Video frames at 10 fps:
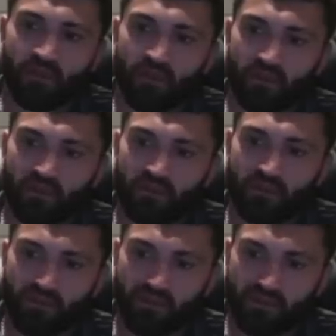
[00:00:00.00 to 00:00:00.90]

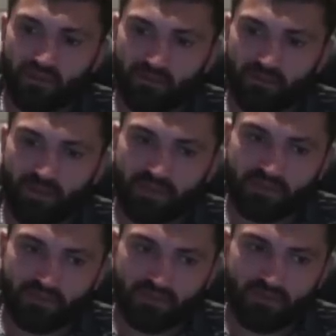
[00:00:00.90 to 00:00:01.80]
It
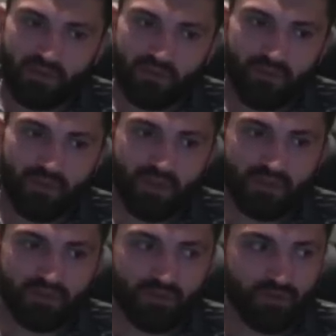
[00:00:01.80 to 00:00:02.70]
depends who's gonna be
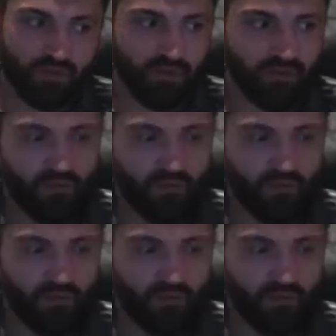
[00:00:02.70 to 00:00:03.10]
next to you.